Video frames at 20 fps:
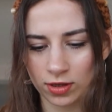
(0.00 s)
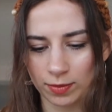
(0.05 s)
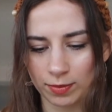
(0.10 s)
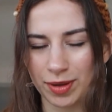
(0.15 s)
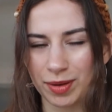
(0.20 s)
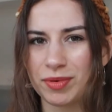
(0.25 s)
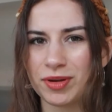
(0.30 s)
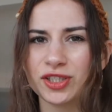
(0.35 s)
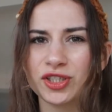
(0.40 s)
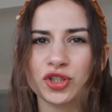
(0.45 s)

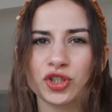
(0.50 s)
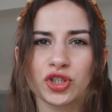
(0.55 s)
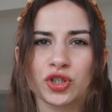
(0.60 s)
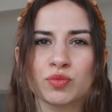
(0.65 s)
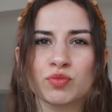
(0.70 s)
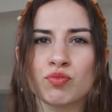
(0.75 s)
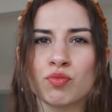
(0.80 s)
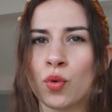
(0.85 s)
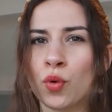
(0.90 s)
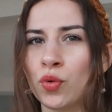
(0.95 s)
Maybe a
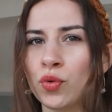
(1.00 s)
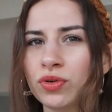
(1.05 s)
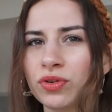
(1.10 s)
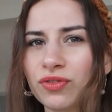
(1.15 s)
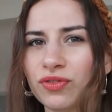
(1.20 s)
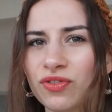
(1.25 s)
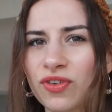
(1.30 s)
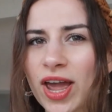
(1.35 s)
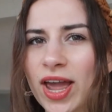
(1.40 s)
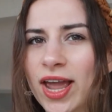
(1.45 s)
certain moon
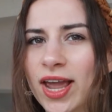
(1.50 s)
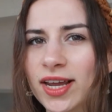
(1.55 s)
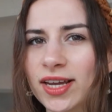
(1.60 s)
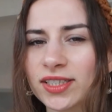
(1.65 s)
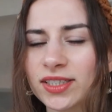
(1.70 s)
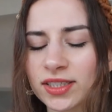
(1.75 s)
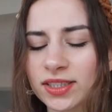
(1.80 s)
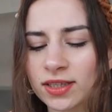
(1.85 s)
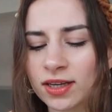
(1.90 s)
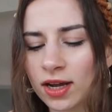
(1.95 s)

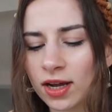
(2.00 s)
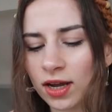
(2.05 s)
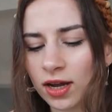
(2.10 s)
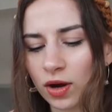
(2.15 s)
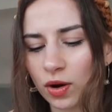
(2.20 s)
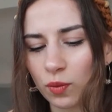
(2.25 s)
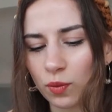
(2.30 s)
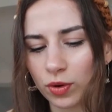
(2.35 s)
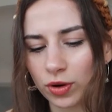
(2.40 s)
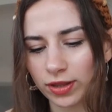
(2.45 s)
face
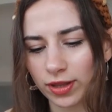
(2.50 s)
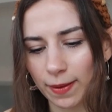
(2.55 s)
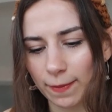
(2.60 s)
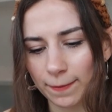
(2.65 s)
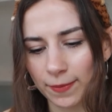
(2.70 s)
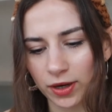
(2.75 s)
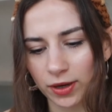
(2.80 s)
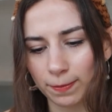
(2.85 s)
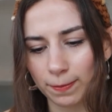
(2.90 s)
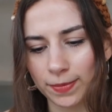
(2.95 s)
what that
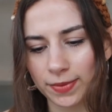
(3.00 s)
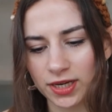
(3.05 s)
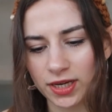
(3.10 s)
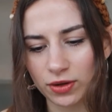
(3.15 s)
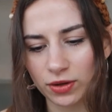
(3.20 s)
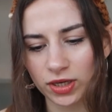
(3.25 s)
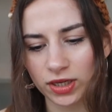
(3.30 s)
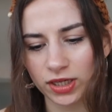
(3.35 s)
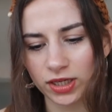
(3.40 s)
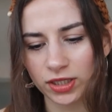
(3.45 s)
might
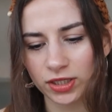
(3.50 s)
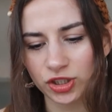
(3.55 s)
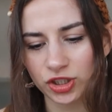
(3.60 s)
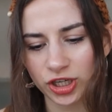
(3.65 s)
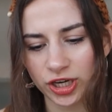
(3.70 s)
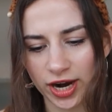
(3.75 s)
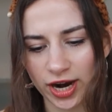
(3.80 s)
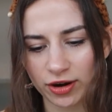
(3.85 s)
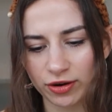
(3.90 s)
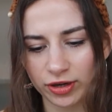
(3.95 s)
be, the
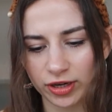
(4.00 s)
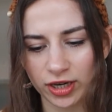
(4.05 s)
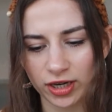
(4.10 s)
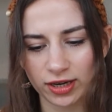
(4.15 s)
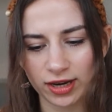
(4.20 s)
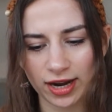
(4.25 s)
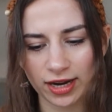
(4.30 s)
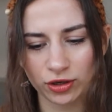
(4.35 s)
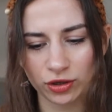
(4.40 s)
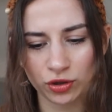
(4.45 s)

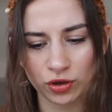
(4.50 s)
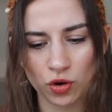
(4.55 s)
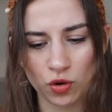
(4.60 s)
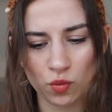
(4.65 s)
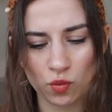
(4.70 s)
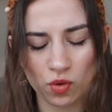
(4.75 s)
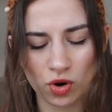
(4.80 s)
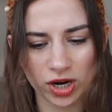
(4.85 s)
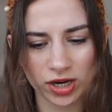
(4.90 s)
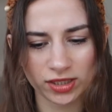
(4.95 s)
chariot. I don't know
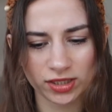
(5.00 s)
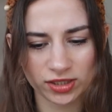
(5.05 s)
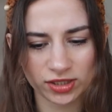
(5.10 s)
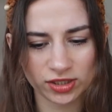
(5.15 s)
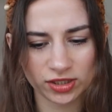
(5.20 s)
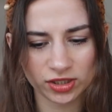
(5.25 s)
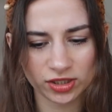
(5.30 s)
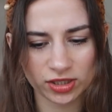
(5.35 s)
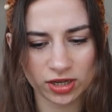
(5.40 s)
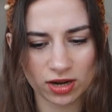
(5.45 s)
what
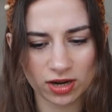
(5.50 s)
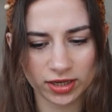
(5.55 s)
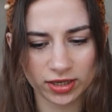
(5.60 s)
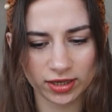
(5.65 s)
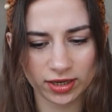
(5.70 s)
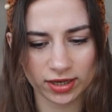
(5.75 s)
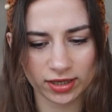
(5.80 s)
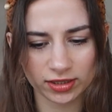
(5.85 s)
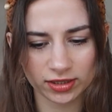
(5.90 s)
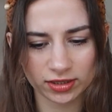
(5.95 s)
sign
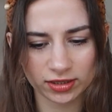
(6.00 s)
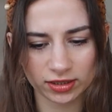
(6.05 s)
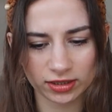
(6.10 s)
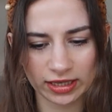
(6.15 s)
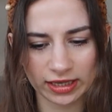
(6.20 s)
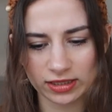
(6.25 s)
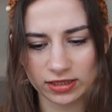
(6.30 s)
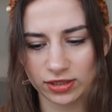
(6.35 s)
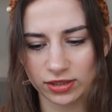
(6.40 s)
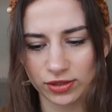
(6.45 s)
that is
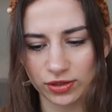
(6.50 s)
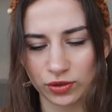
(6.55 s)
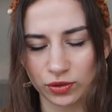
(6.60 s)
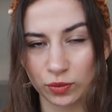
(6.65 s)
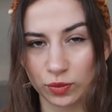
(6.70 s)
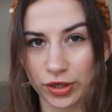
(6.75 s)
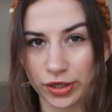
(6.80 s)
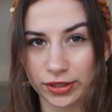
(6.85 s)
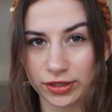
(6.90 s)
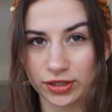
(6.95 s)
connected to,
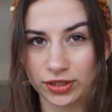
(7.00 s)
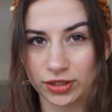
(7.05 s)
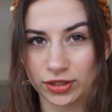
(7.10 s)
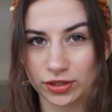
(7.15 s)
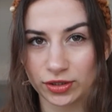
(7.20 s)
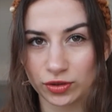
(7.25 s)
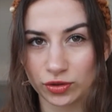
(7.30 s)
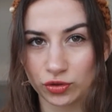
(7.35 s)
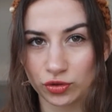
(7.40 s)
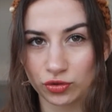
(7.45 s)
what
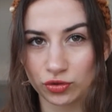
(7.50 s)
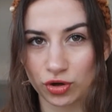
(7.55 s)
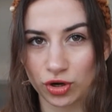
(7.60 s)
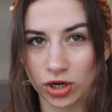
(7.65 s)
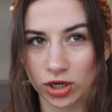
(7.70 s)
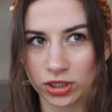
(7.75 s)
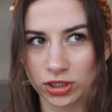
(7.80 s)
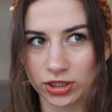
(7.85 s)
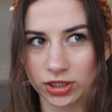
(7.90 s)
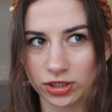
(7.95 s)

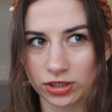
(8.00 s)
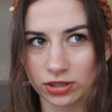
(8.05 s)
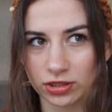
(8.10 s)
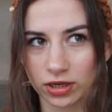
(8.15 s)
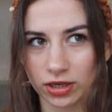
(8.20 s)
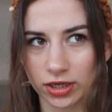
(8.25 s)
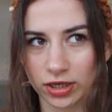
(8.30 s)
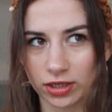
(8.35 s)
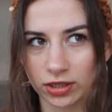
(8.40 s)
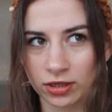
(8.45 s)
astrology
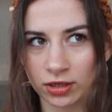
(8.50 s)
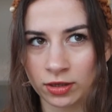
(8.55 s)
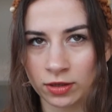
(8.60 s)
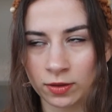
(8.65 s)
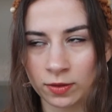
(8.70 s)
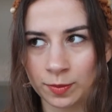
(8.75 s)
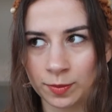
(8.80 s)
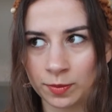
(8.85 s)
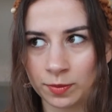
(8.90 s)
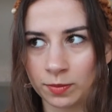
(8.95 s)
sign.
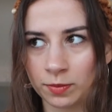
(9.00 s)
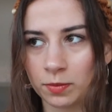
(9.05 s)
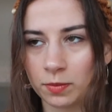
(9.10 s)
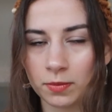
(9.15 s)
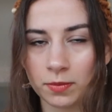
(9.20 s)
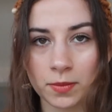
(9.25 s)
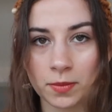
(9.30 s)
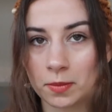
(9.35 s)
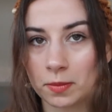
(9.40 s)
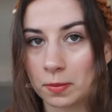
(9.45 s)

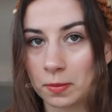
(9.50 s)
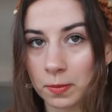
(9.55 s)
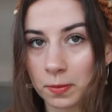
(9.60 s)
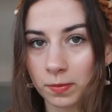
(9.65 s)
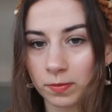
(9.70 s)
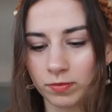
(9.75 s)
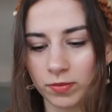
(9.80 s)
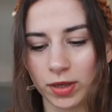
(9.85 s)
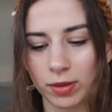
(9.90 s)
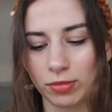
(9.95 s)

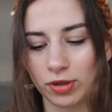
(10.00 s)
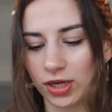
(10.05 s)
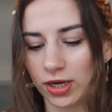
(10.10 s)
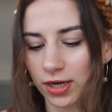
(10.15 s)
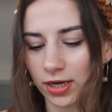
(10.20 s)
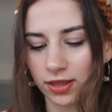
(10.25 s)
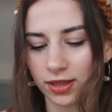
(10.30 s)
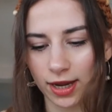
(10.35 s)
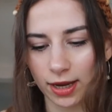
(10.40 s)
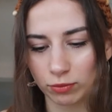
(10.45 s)
Maybe
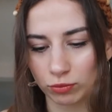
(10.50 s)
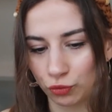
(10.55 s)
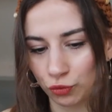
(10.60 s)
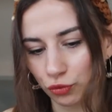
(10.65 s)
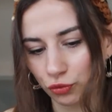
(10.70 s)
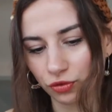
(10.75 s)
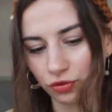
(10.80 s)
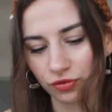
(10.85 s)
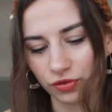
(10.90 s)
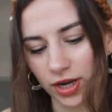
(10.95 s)
in that
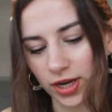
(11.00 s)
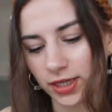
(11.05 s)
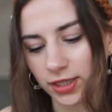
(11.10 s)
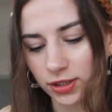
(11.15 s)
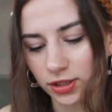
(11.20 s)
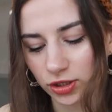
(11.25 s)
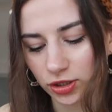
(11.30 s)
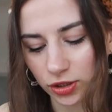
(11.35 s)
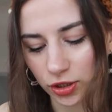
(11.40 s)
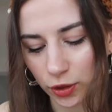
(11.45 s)
moon
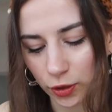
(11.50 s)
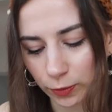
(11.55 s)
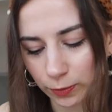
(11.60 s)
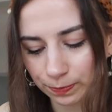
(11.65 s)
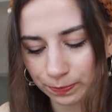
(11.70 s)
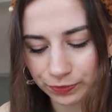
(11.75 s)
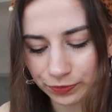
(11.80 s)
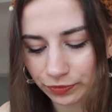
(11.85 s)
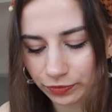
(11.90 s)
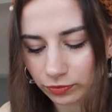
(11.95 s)
phase, so
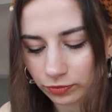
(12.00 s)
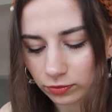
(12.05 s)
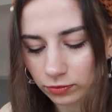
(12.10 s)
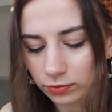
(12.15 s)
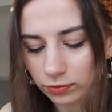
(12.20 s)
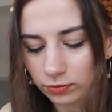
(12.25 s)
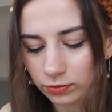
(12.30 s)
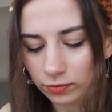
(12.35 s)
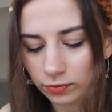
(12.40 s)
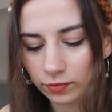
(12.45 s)

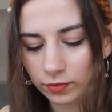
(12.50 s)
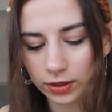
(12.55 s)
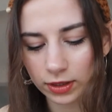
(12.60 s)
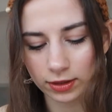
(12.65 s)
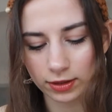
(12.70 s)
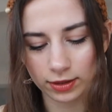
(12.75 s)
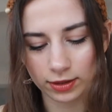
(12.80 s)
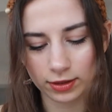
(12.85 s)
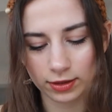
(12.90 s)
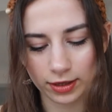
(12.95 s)

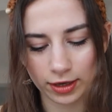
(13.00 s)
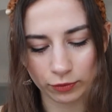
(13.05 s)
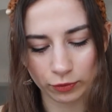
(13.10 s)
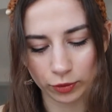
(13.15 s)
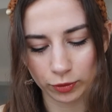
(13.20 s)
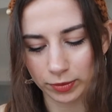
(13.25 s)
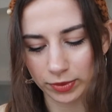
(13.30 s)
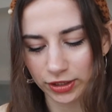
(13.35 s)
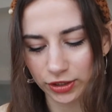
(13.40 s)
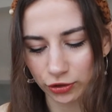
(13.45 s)
there
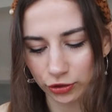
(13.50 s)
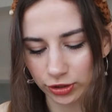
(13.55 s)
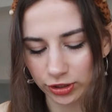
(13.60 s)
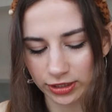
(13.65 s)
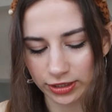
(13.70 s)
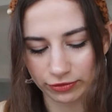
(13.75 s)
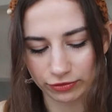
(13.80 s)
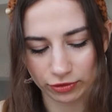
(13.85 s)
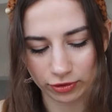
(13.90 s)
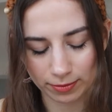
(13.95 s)
will be
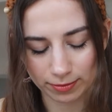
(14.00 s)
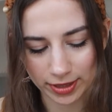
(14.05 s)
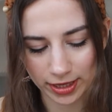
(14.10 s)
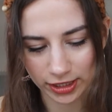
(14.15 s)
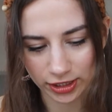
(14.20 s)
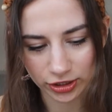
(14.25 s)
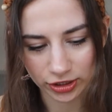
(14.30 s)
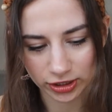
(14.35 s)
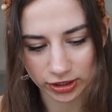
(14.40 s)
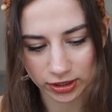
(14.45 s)
certain
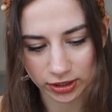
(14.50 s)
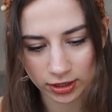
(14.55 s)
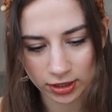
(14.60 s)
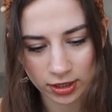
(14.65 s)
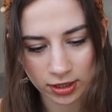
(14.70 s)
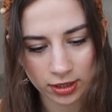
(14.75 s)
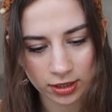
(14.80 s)
information.